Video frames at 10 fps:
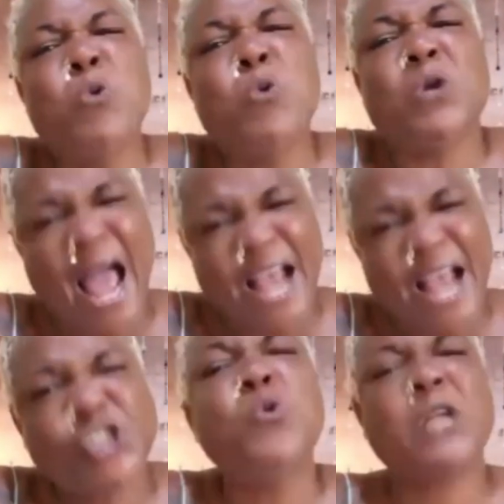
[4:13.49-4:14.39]
shoot
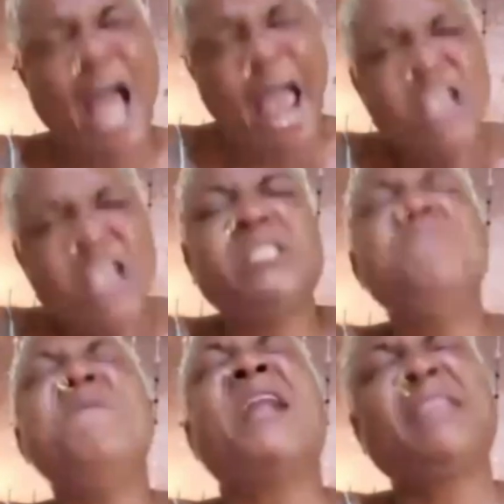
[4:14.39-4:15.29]
guys,
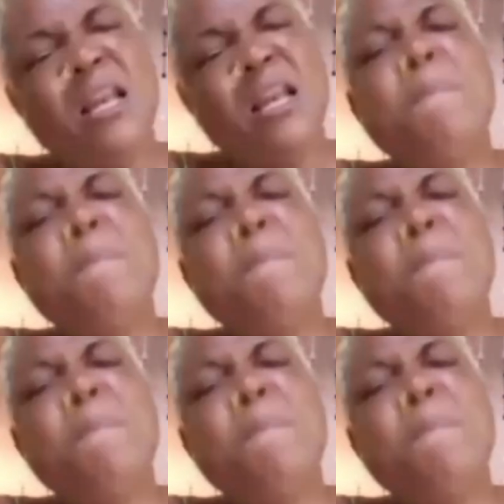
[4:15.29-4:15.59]
you see me I